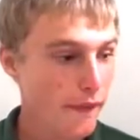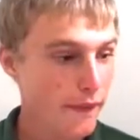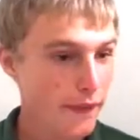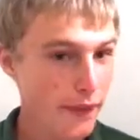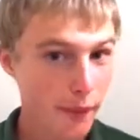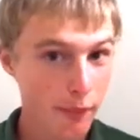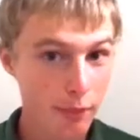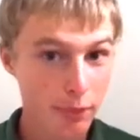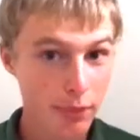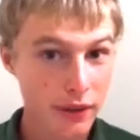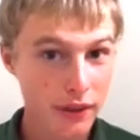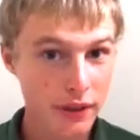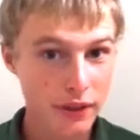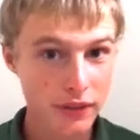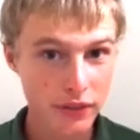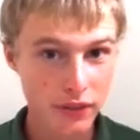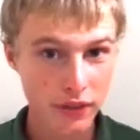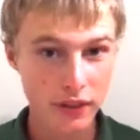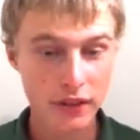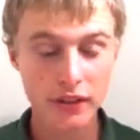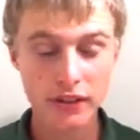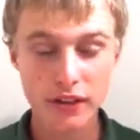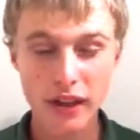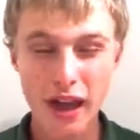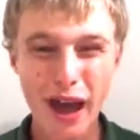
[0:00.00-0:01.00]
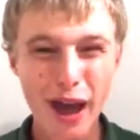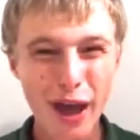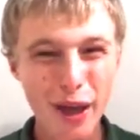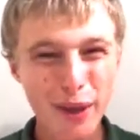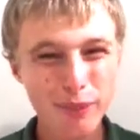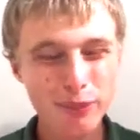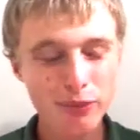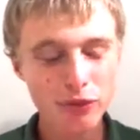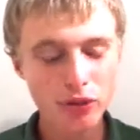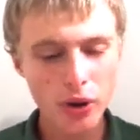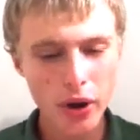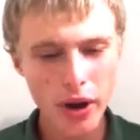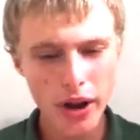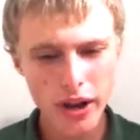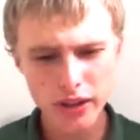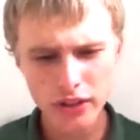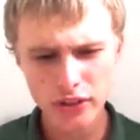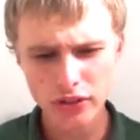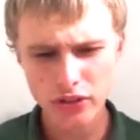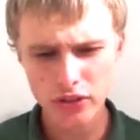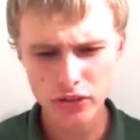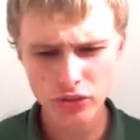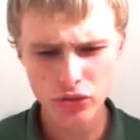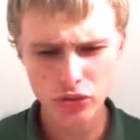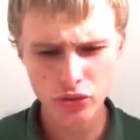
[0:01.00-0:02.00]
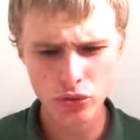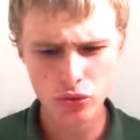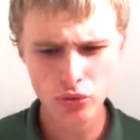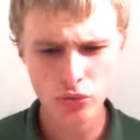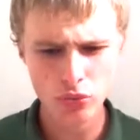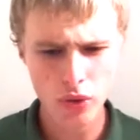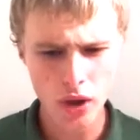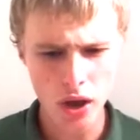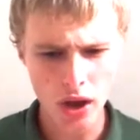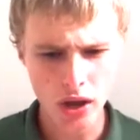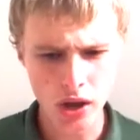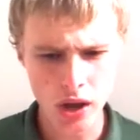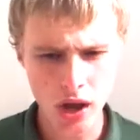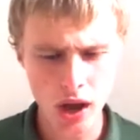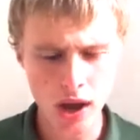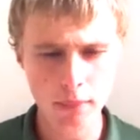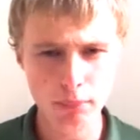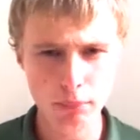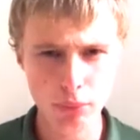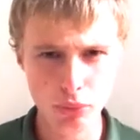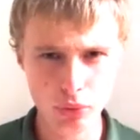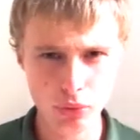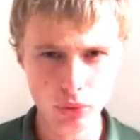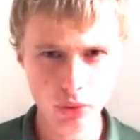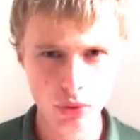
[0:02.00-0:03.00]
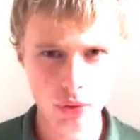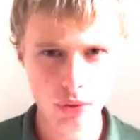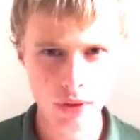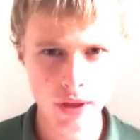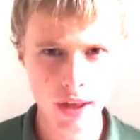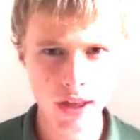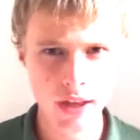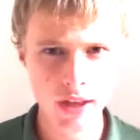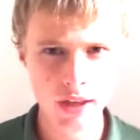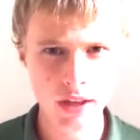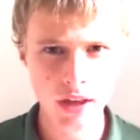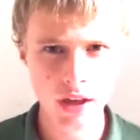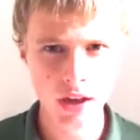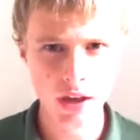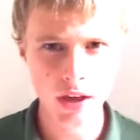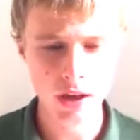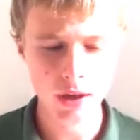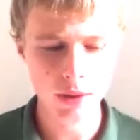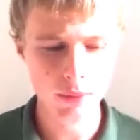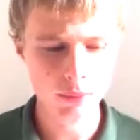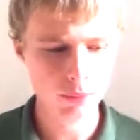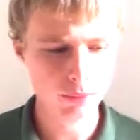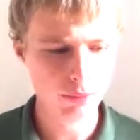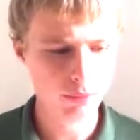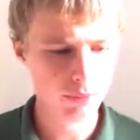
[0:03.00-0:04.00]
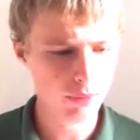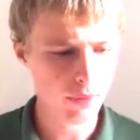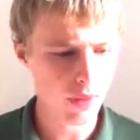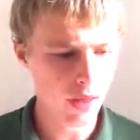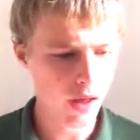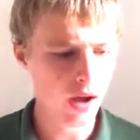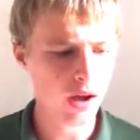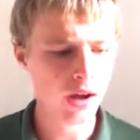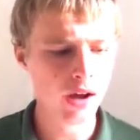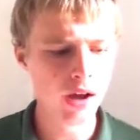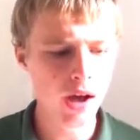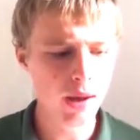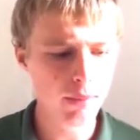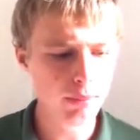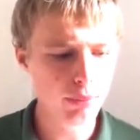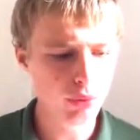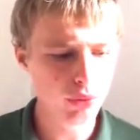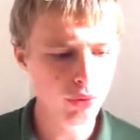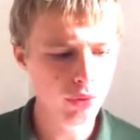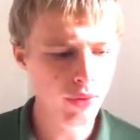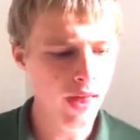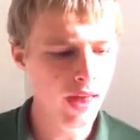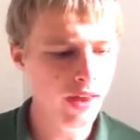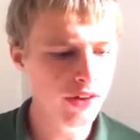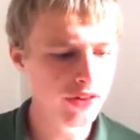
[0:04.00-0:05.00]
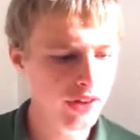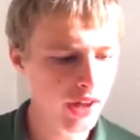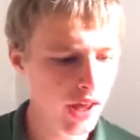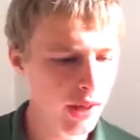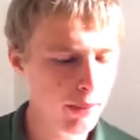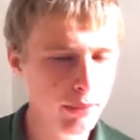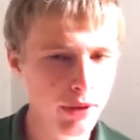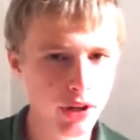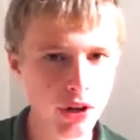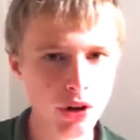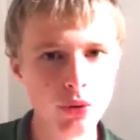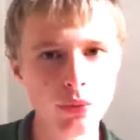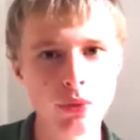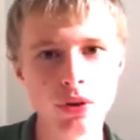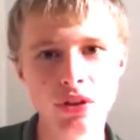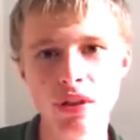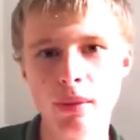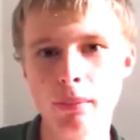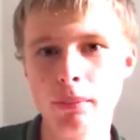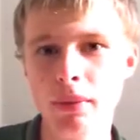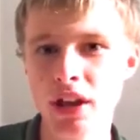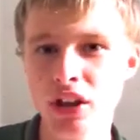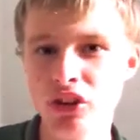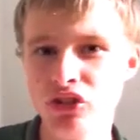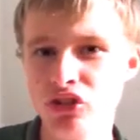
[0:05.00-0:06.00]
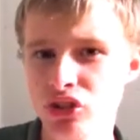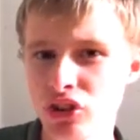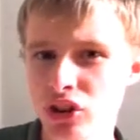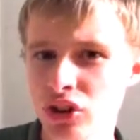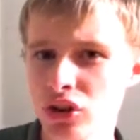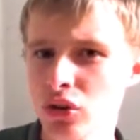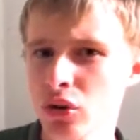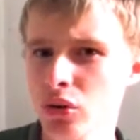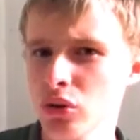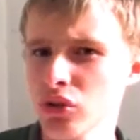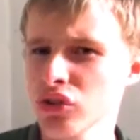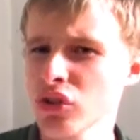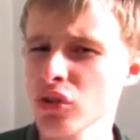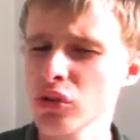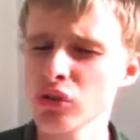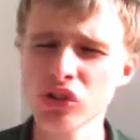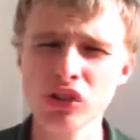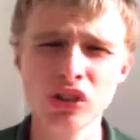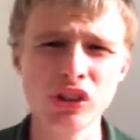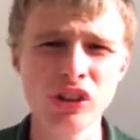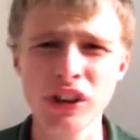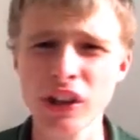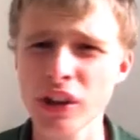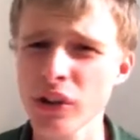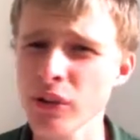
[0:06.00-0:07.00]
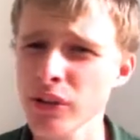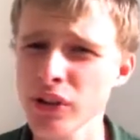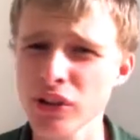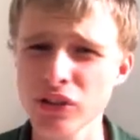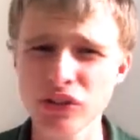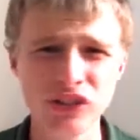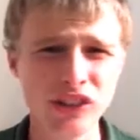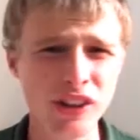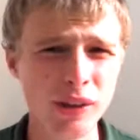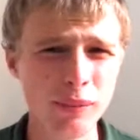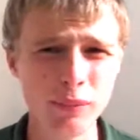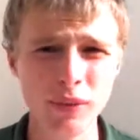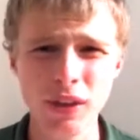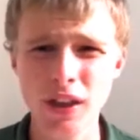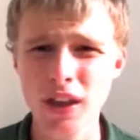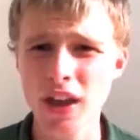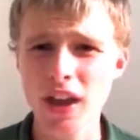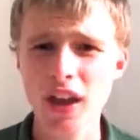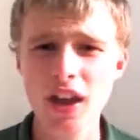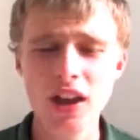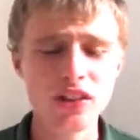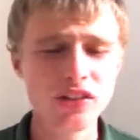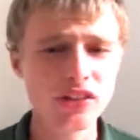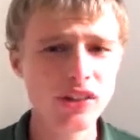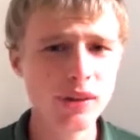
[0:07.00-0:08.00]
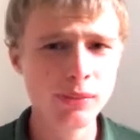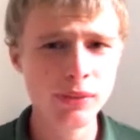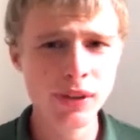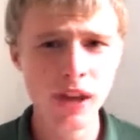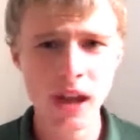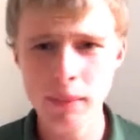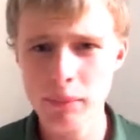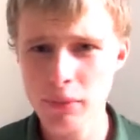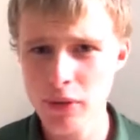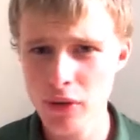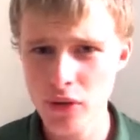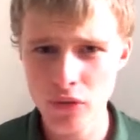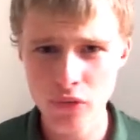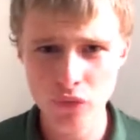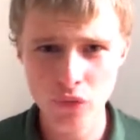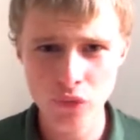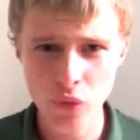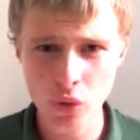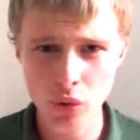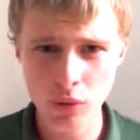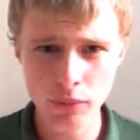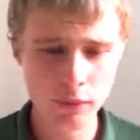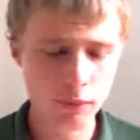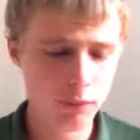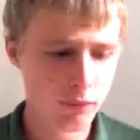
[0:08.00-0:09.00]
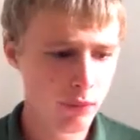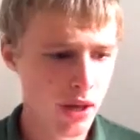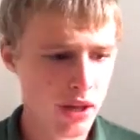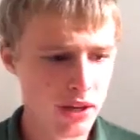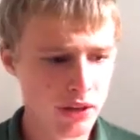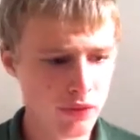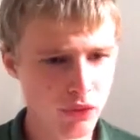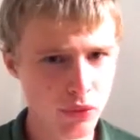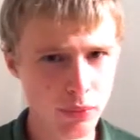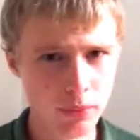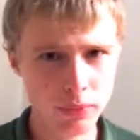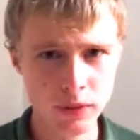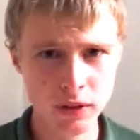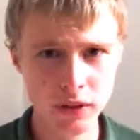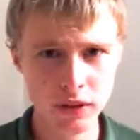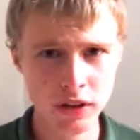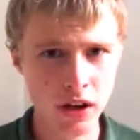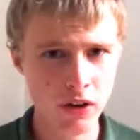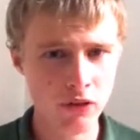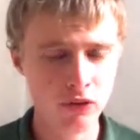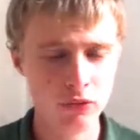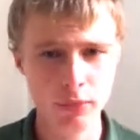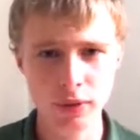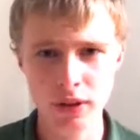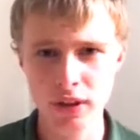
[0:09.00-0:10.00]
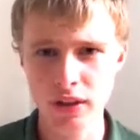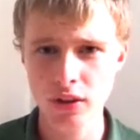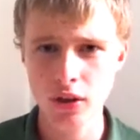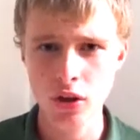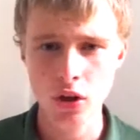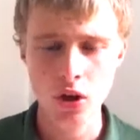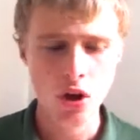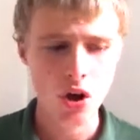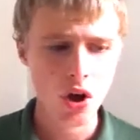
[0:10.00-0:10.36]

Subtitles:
The big thing. Now I'm trying to do a couple, okay? A couple that has come here with a pension or Social Security or some type of form of money from the government.